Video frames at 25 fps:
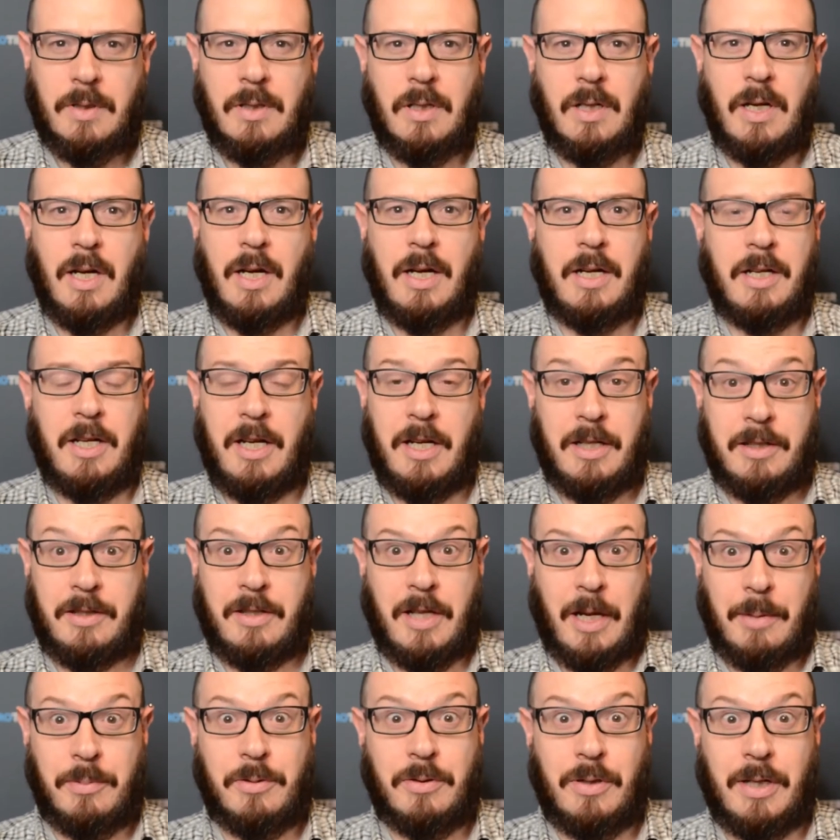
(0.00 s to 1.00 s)
it's
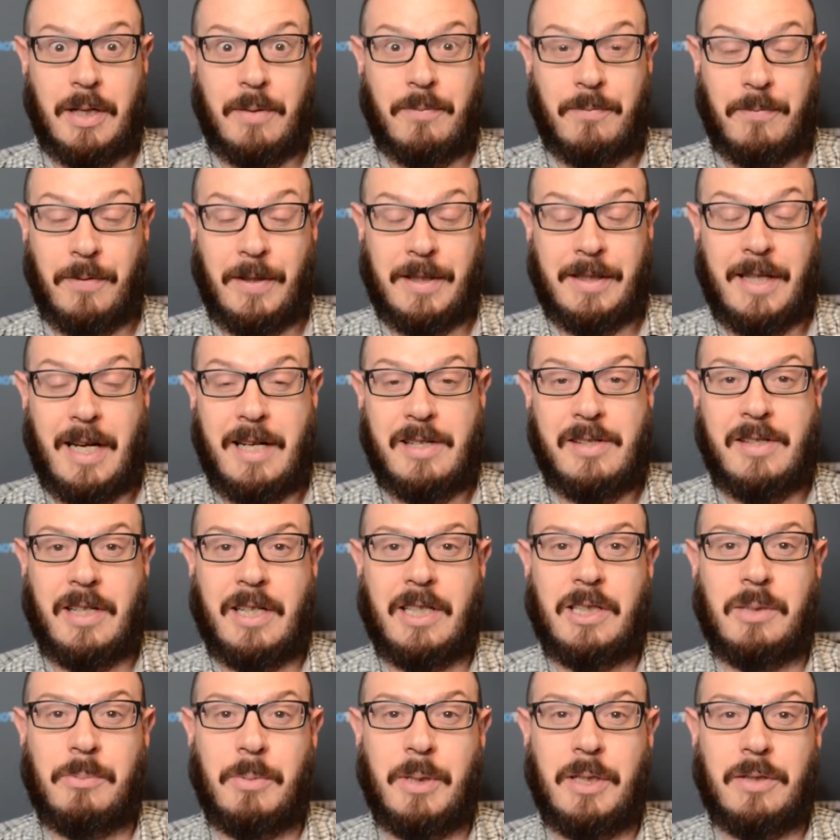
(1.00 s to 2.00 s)
absolutely fantastic at
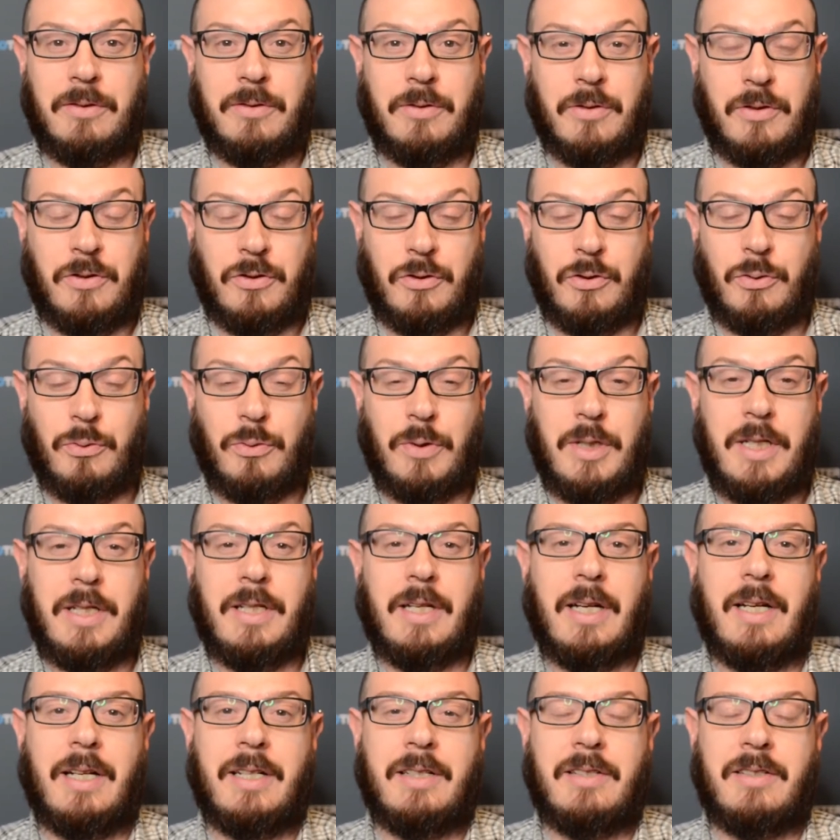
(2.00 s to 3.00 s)
the minute. There's 3
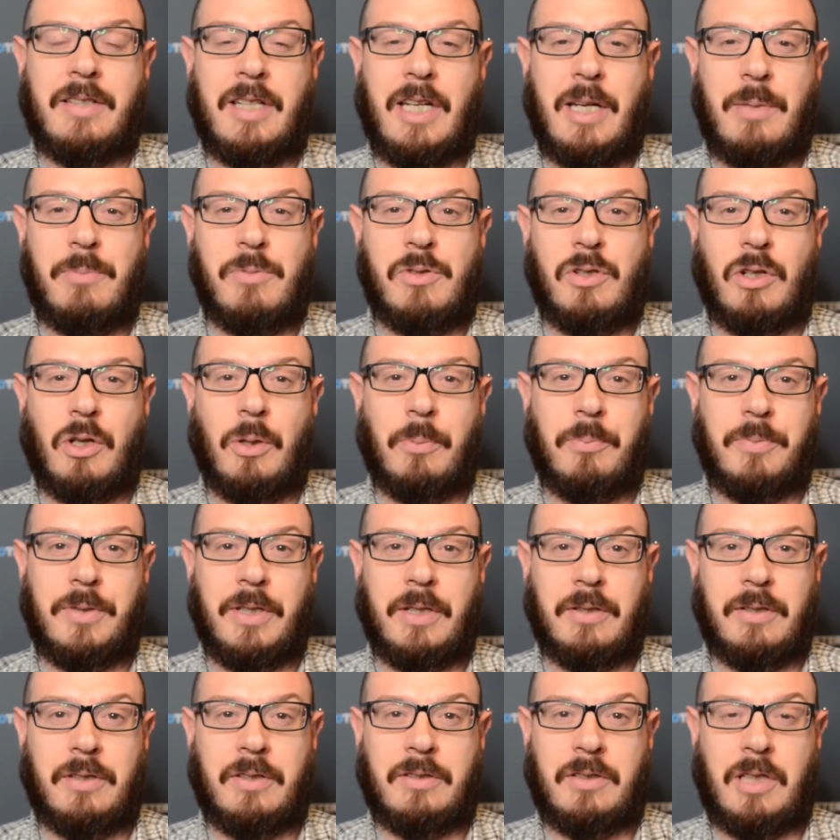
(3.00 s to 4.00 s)
teams up there
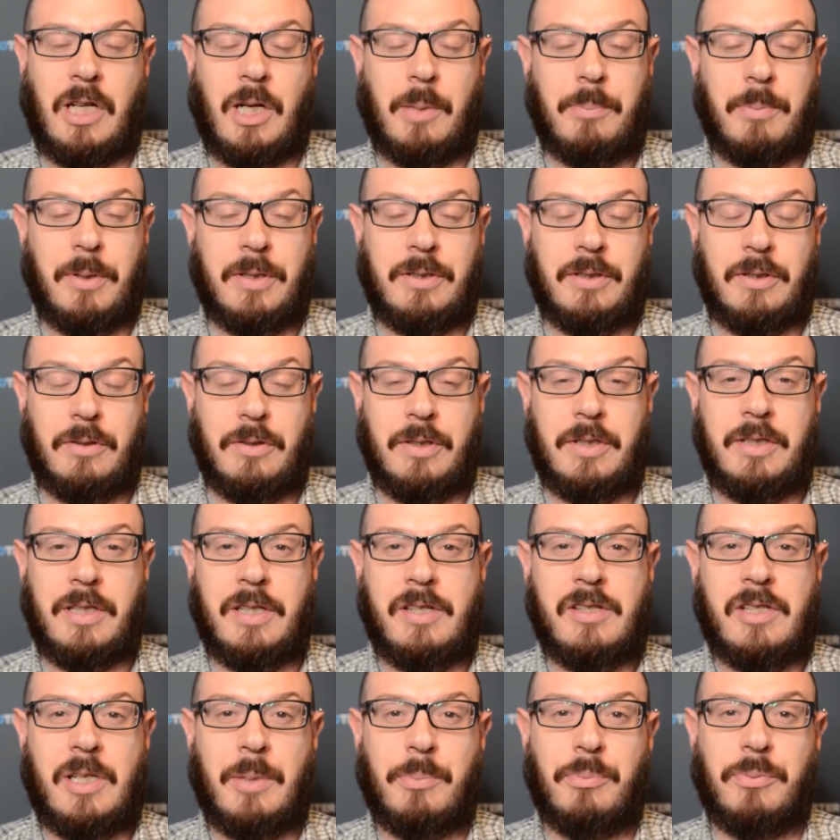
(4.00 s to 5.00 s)
at the top, and the only thing
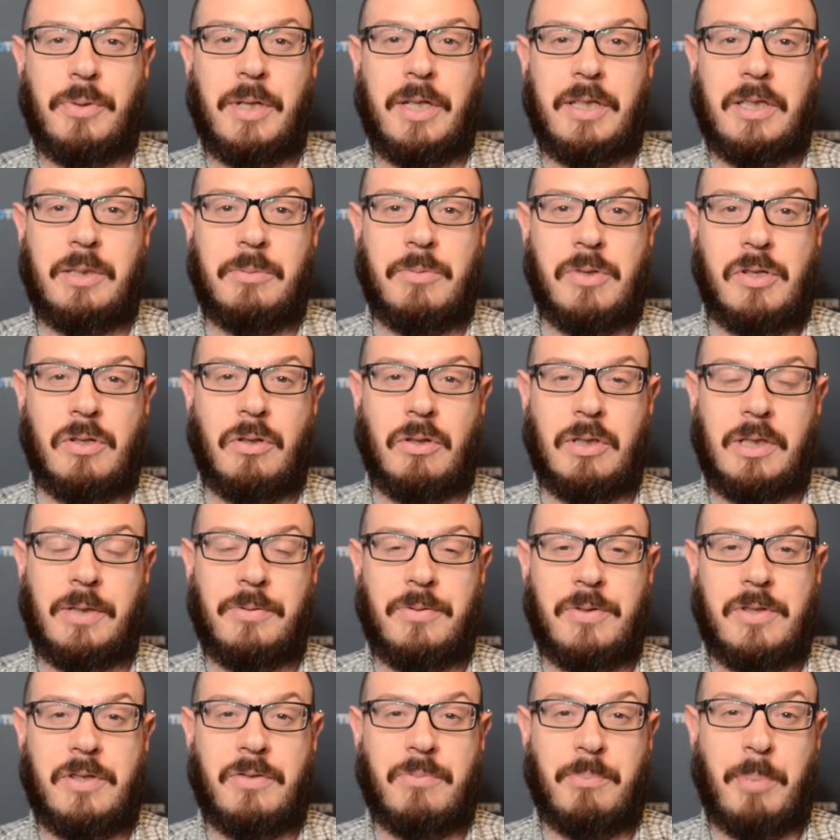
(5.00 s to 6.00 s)
separating them is goal
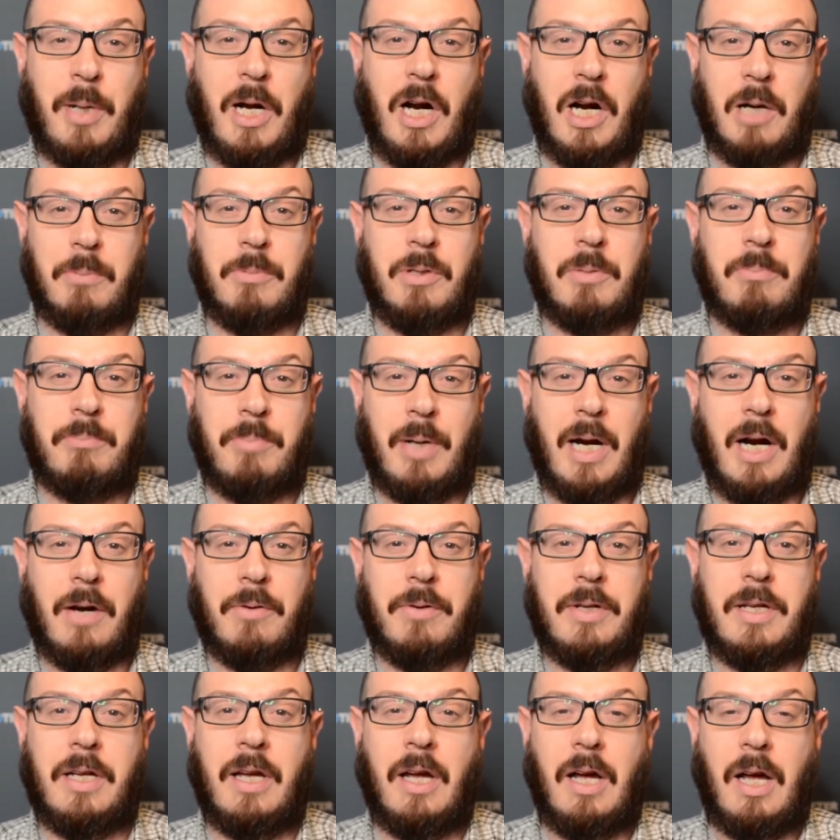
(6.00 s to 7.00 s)
difference: Parma,
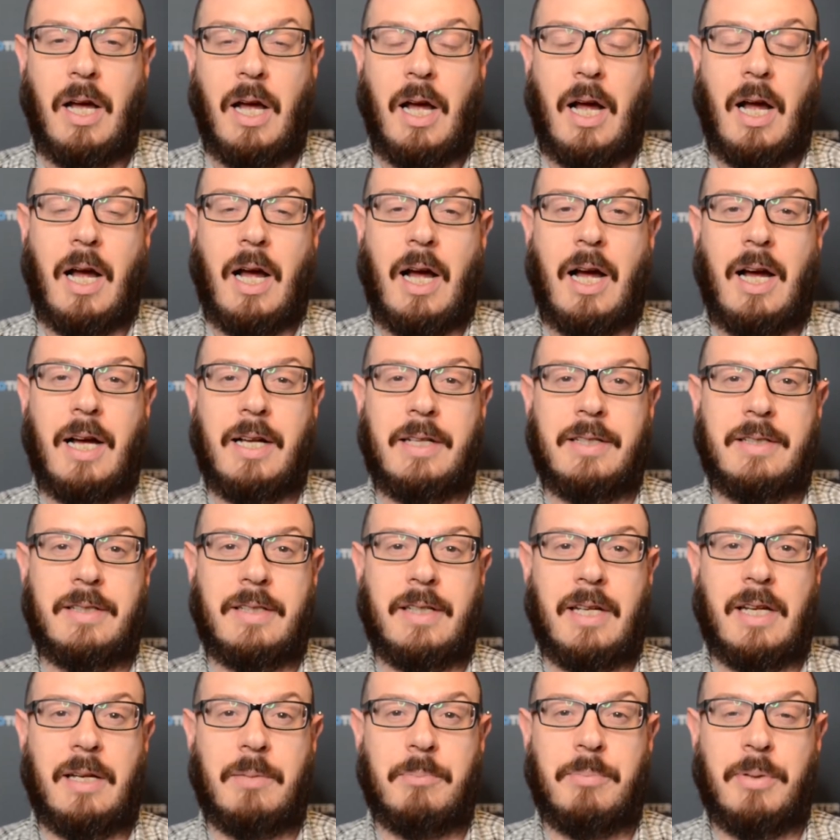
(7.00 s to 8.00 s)
Bari, and
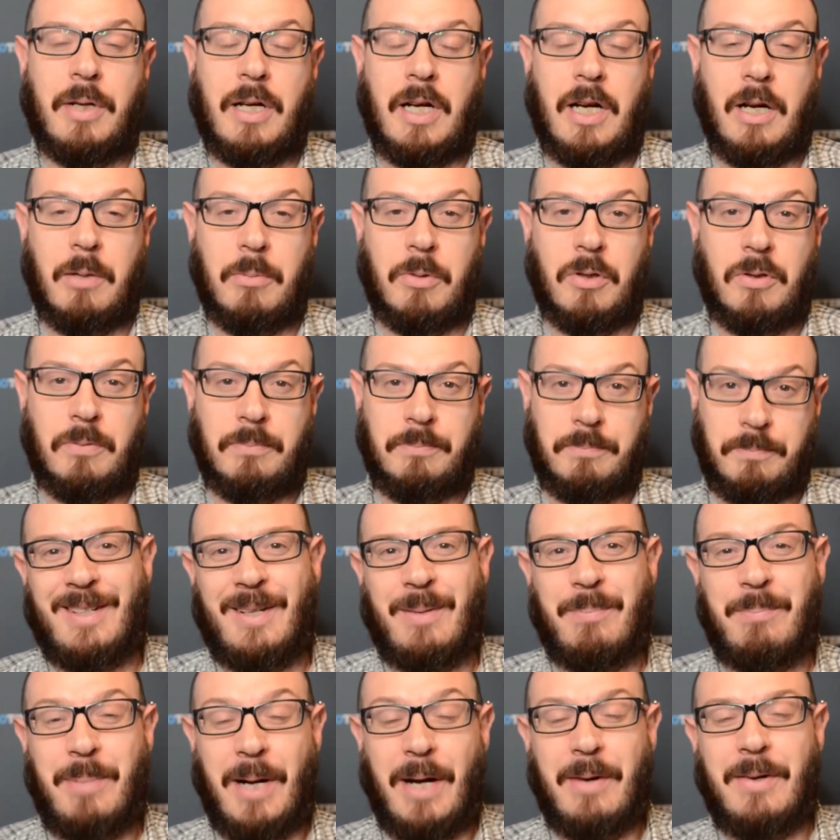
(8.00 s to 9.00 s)
Palermo.
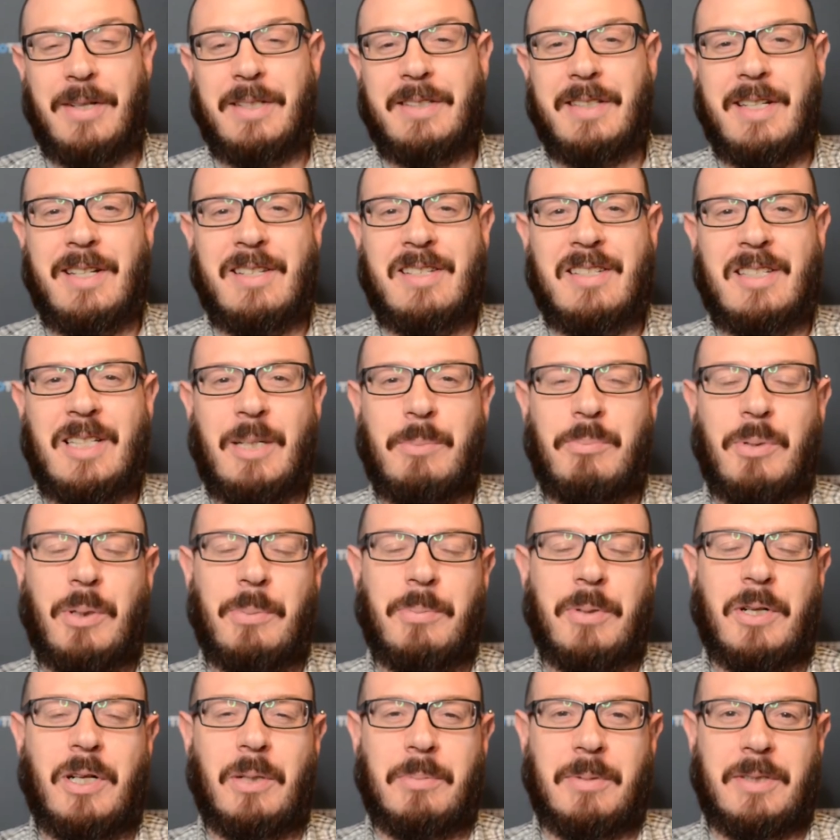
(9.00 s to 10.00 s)
Bari did slip up
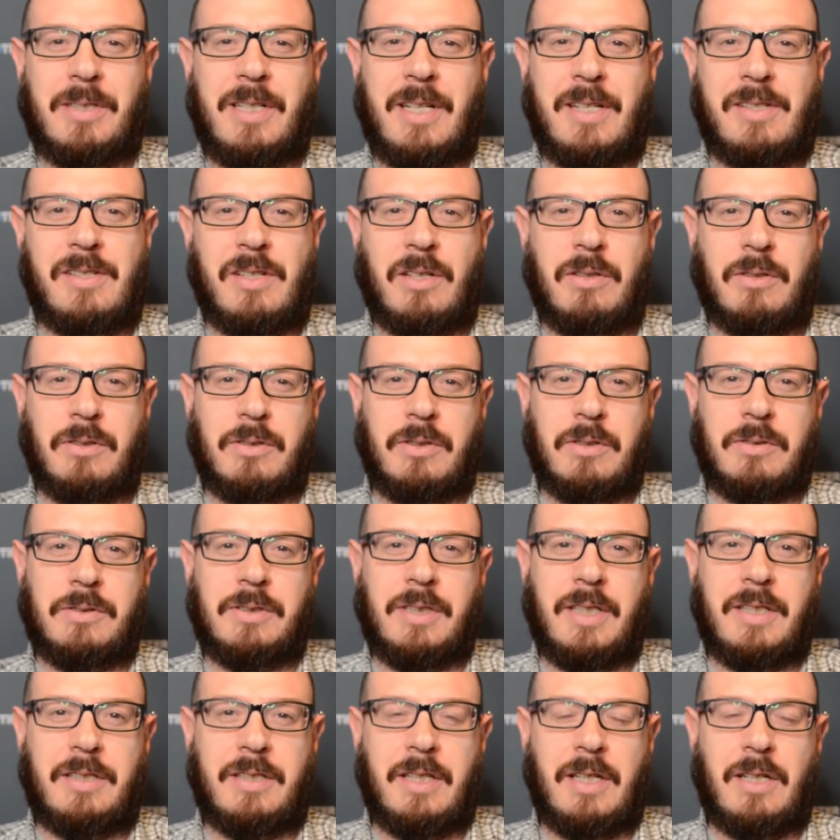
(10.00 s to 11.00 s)
a couple of days ago, though.
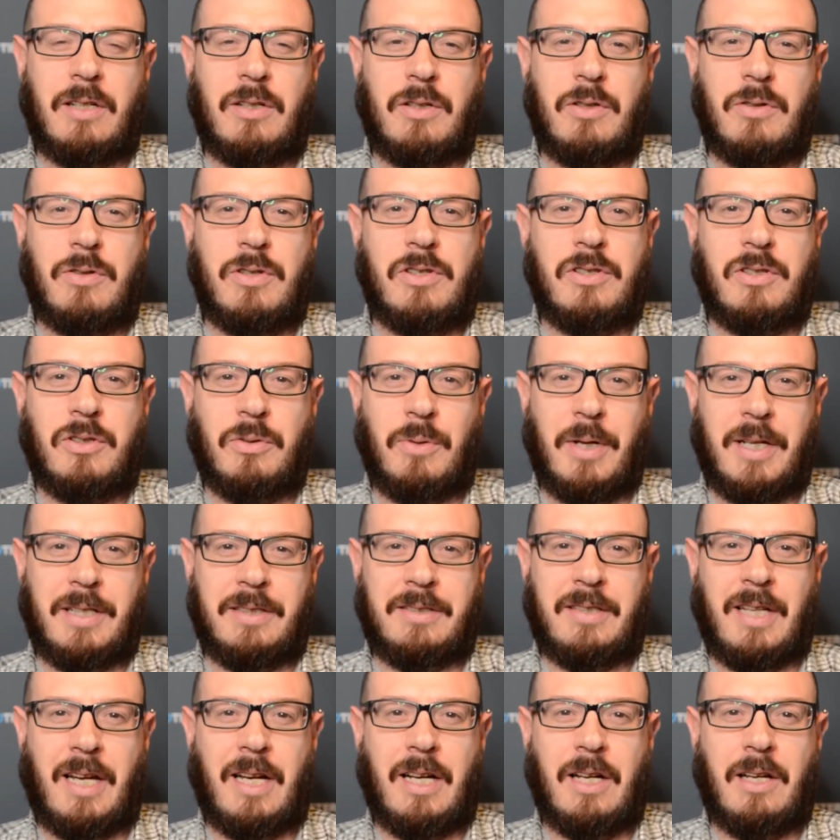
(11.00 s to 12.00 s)
They did lose to
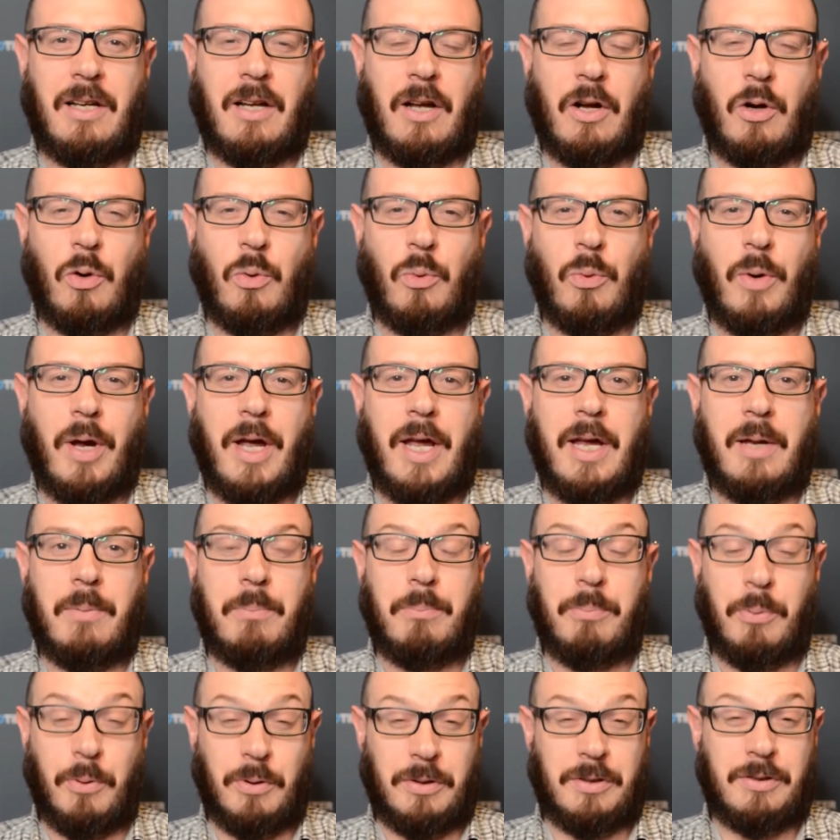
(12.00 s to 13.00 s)
Entella away,
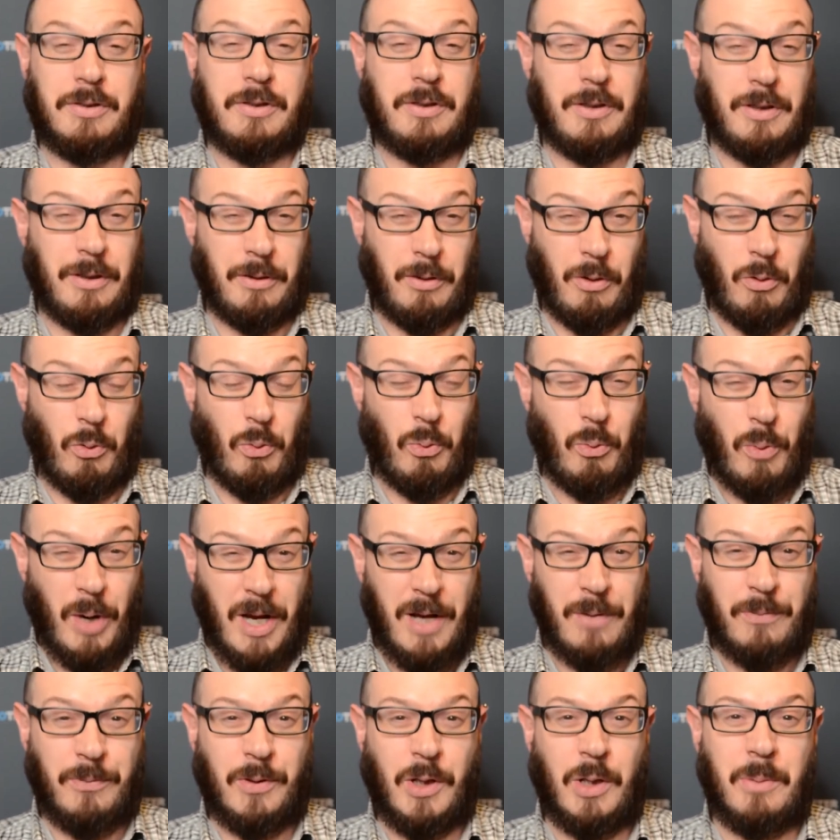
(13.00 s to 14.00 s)
but their
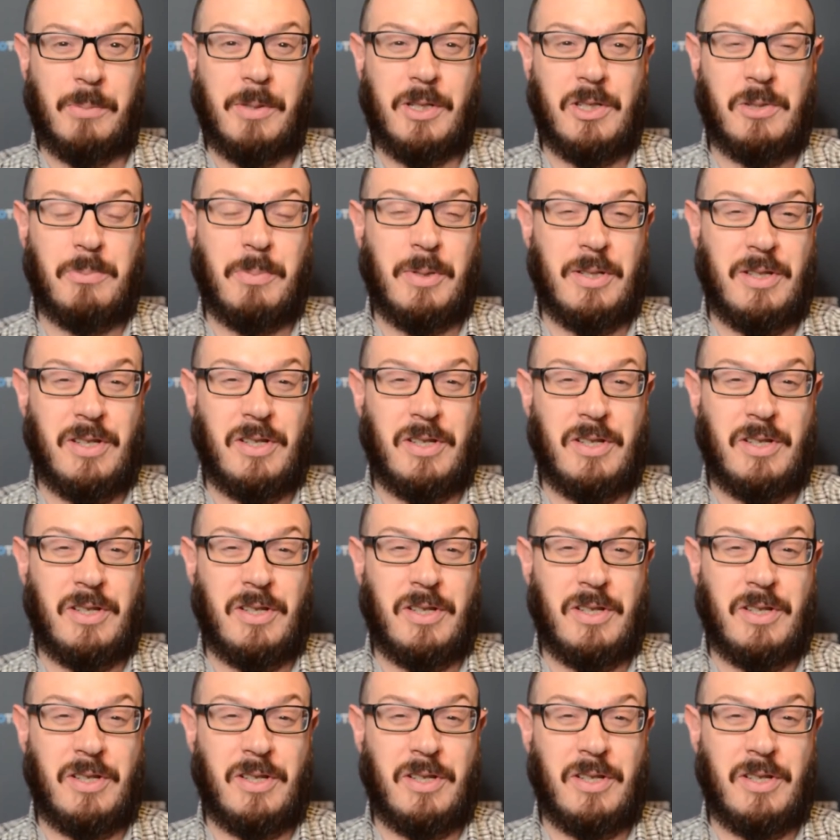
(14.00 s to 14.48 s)
away form has been